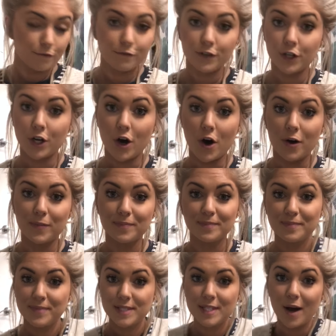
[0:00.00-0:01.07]
for y'all.
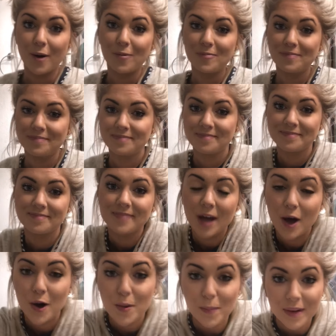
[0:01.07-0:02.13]
So I
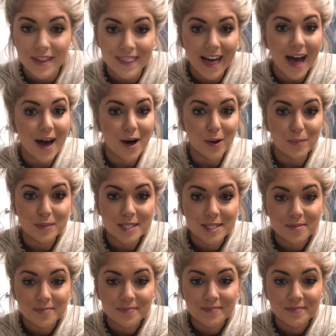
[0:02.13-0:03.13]
hope that helps.